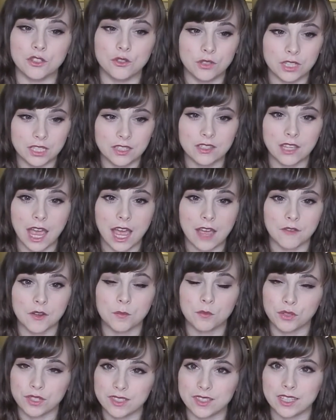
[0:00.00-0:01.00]
You need to have it
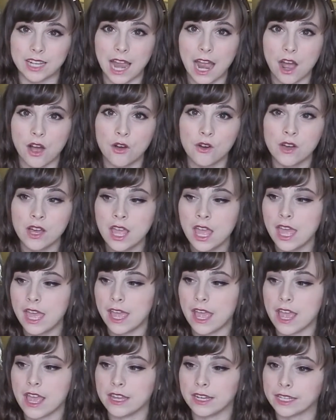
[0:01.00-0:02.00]
printed out.
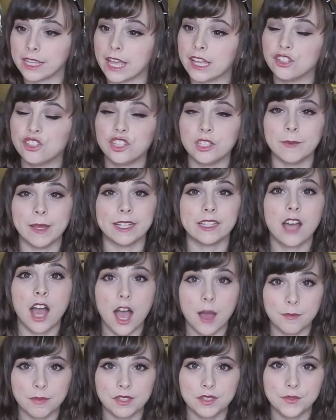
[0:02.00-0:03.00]
And again, she made
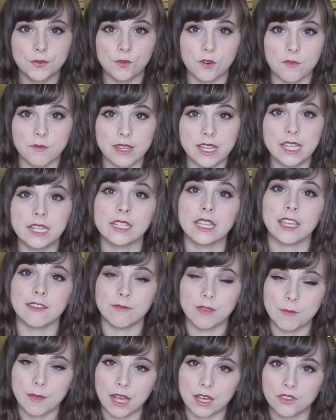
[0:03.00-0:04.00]
copies for me and gave
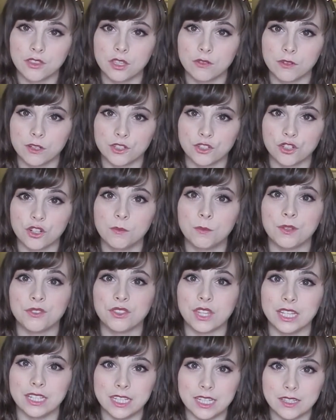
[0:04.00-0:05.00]
me back the original, but
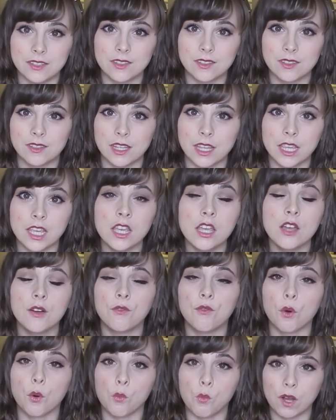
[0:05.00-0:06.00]
they need to see
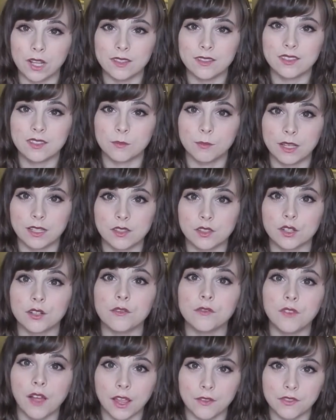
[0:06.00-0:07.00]
for 1 semester
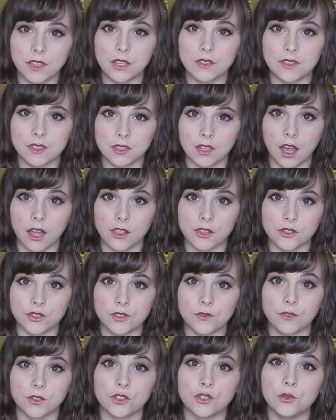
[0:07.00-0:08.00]

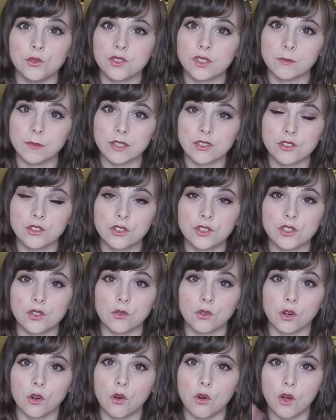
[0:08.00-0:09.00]
$5,000. For 2 semesters
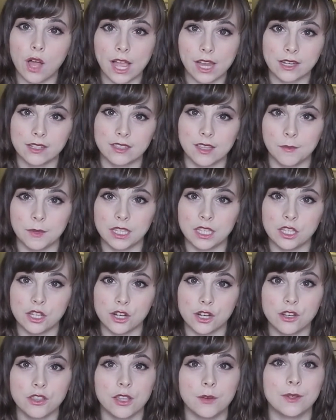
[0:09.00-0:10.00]
or a whole academic
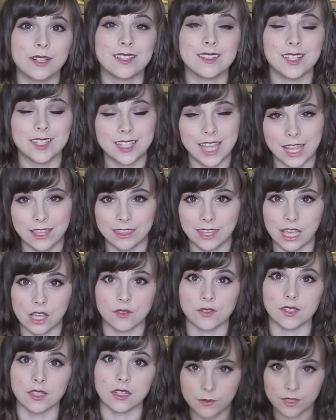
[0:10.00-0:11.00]
year, they want to see
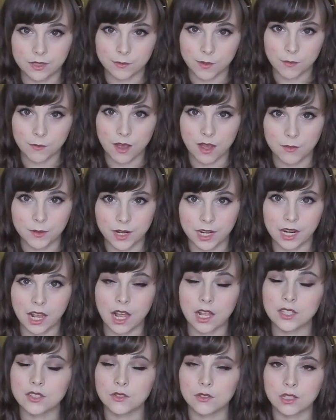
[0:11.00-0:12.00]
$10,000. Once my mom and I
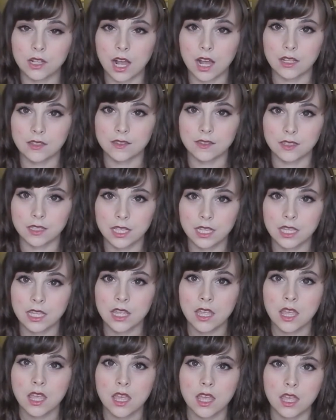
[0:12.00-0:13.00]
got to the consulate,
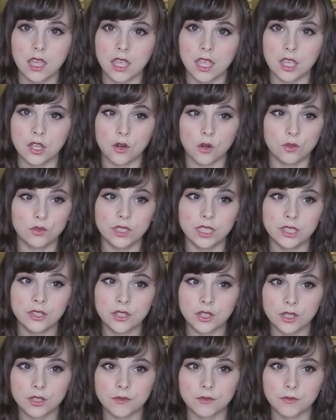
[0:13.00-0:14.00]
it only
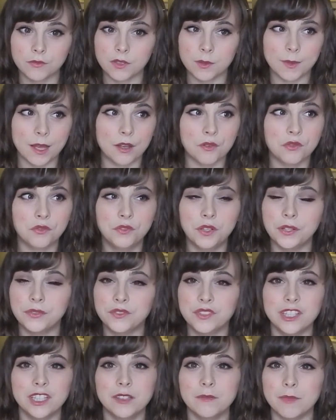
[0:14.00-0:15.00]
took about
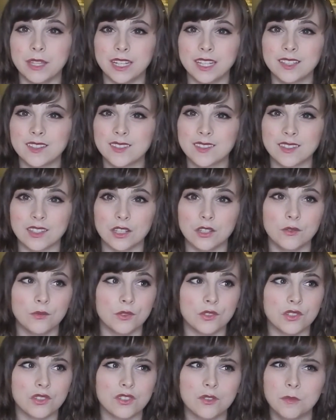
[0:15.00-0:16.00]
15 minutes. It
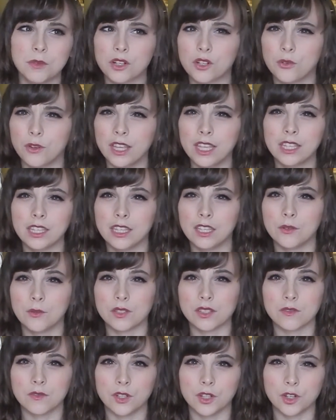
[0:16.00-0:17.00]
was super quick. It
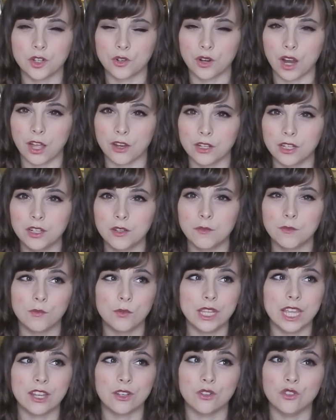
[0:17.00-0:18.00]
wasn't very crowded.
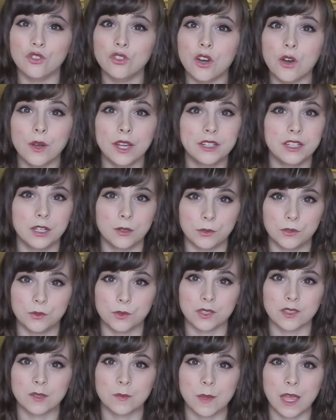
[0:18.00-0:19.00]
We had no idea what to
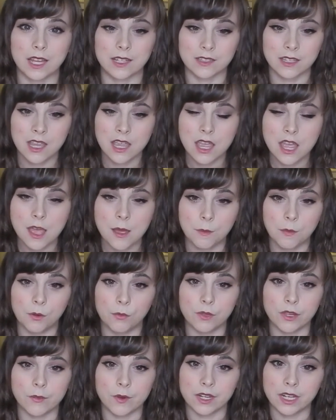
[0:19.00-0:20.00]
expect, but
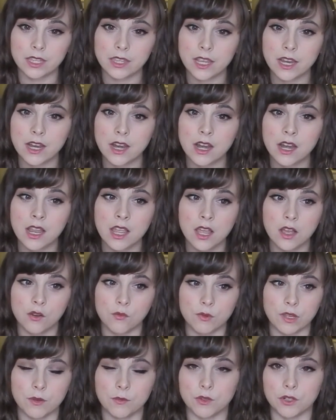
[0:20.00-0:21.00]
we went in there,
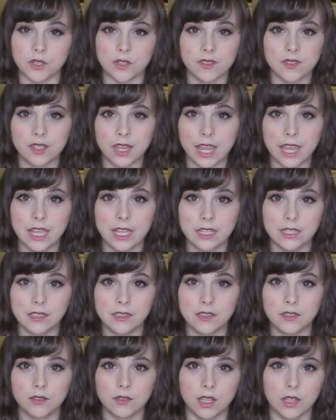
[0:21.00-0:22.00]
we were
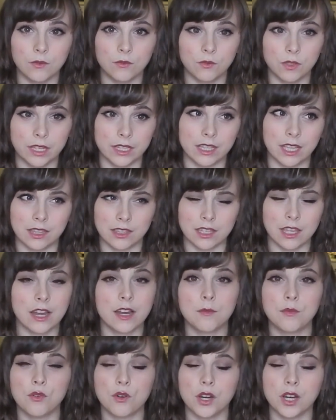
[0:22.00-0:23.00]
scanned like at the
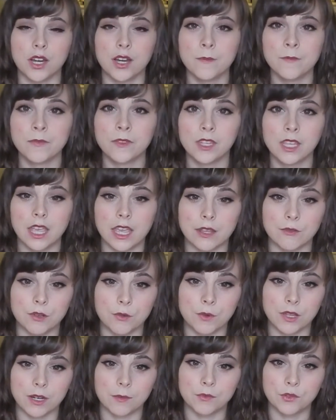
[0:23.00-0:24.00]
airport, and we
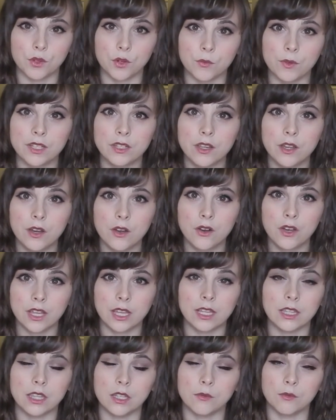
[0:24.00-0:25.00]
went up to a window
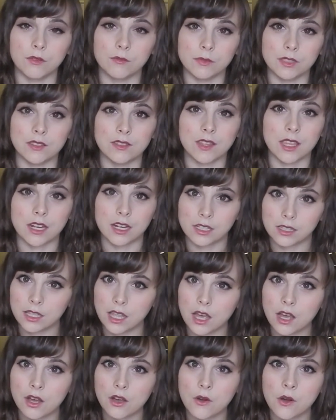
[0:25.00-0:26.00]
and the woman said
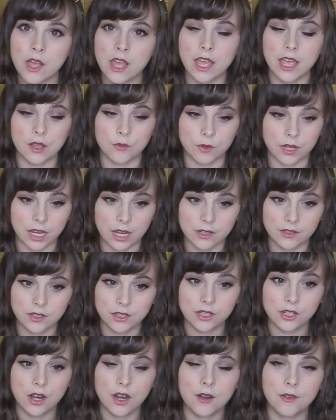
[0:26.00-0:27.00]
hello, and we handed
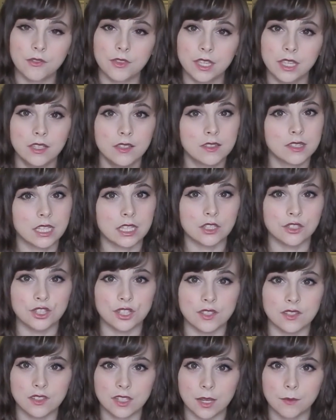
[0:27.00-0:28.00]
her our things and
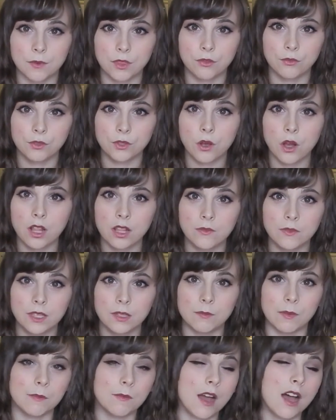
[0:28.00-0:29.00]
she stamped through all of
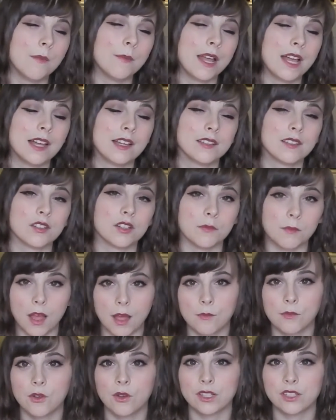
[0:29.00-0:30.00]
it. My mom asked her
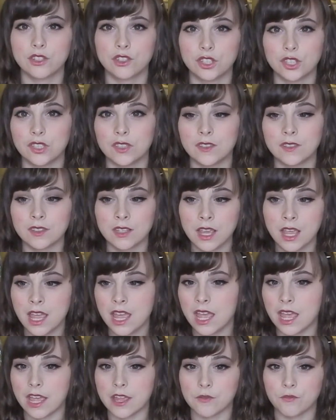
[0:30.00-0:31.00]
mom questions,
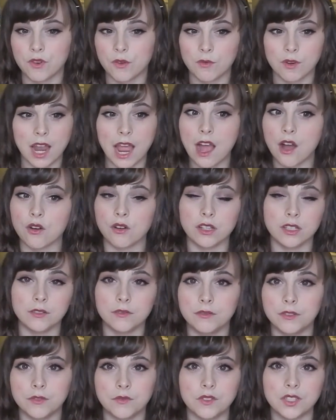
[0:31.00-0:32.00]
and we were out in
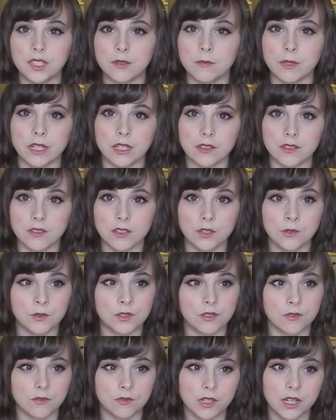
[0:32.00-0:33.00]
15 minutes. It
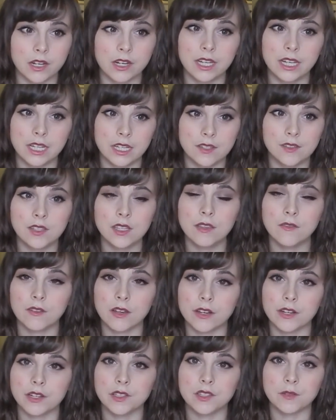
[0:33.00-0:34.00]
was a very easy,
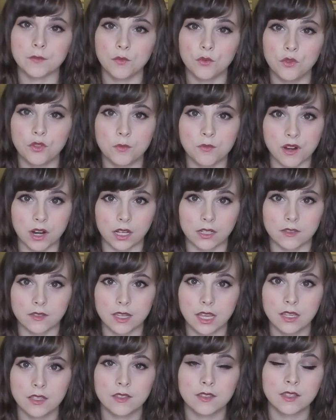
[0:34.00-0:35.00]
very smooth
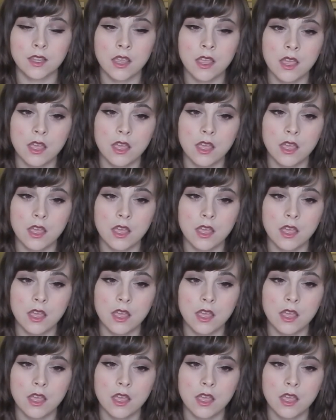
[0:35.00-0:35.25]
process.